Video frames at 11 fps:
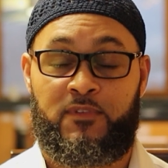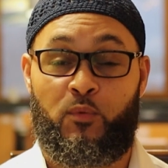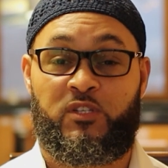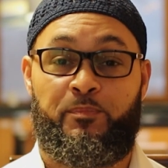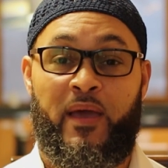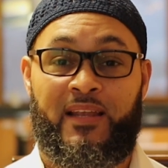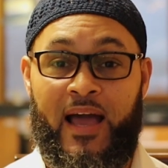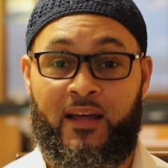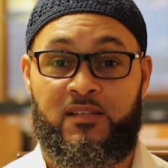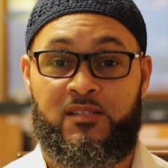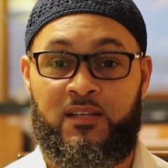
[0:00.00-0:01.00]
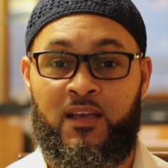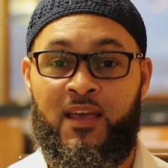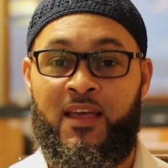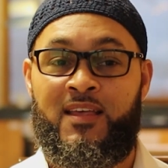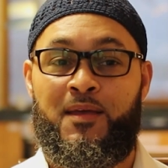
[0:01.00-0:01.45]
They respect honesty.
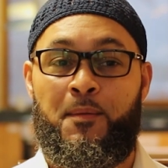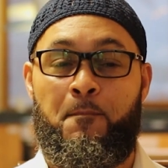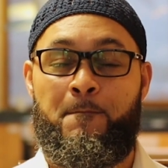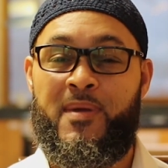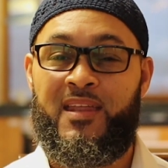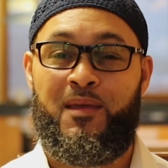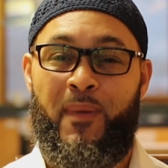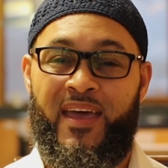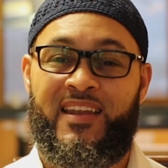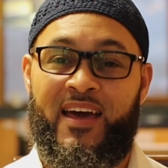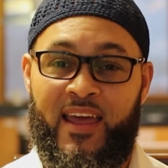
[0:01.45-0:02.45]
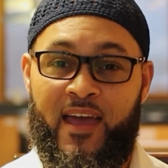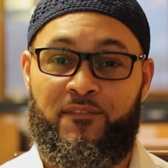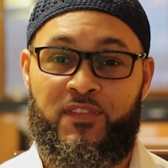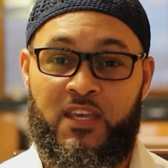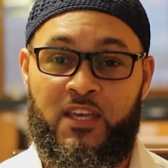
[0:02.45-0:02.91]
Many may not
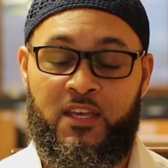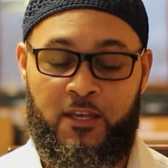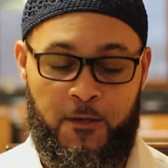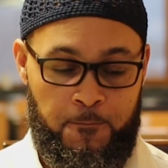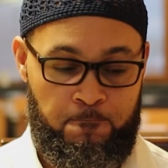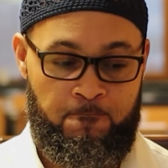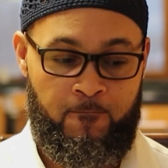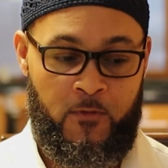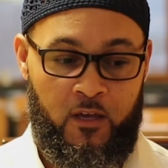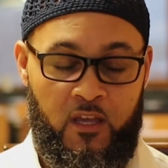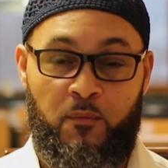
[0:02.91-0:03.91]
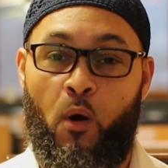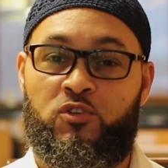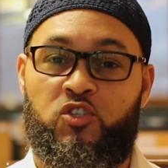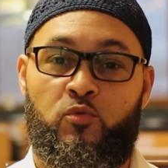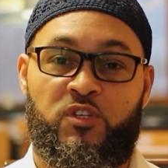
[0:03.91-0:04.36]
have the
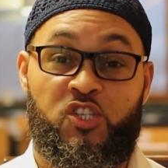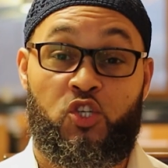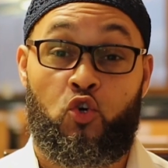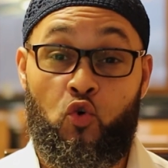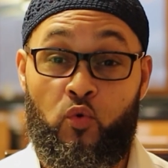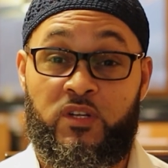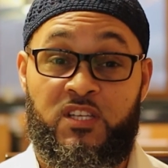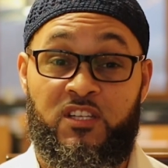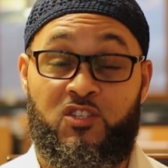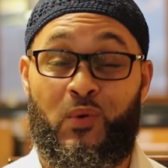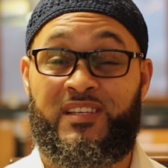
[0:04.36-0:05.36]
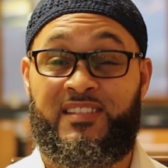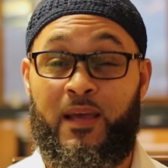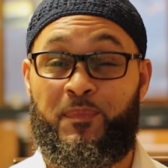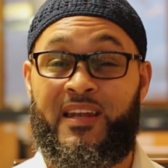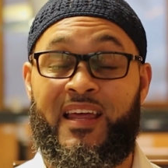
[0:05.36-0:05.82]
emotional maturity to
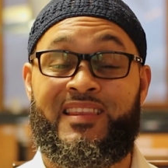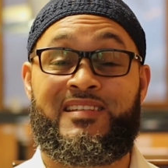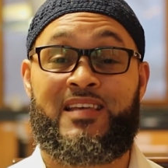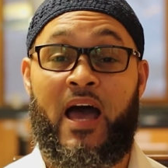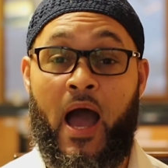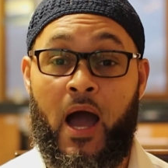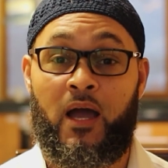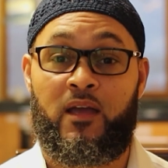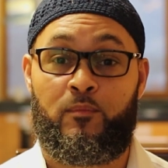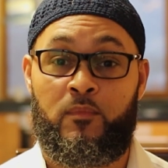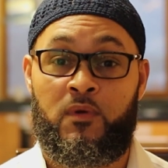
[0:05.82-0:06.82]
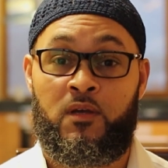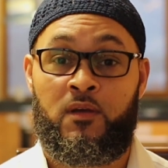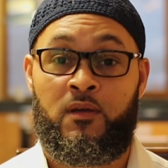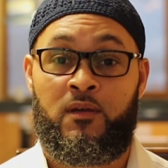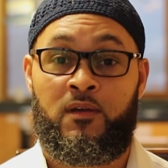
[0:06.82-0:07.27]
accept it at the time,
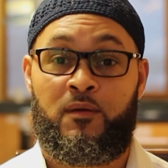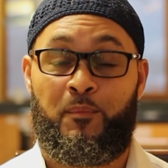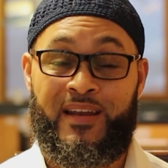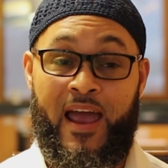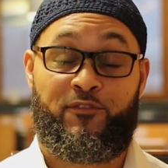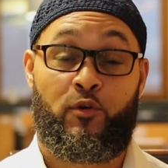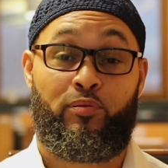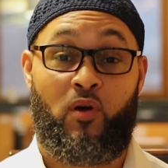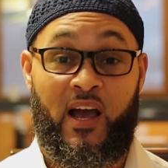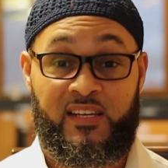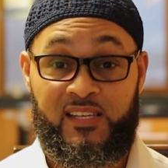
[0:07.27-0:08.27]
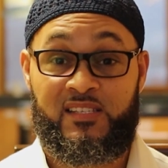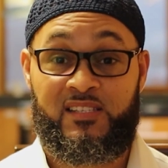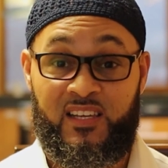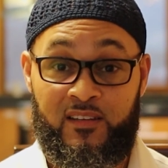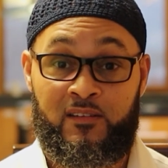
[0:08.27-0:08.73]
but after
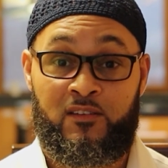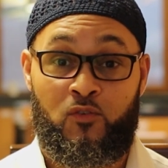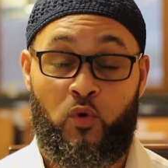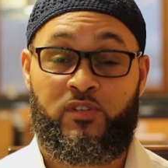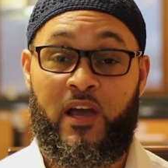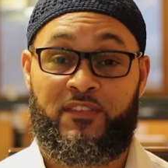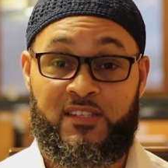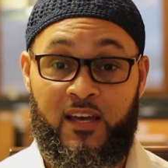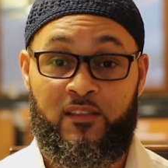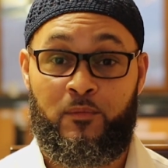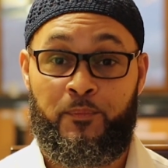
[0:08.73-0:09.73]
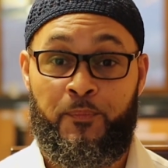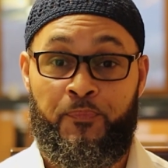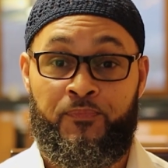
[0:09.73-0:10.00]
processing what you have to tell them,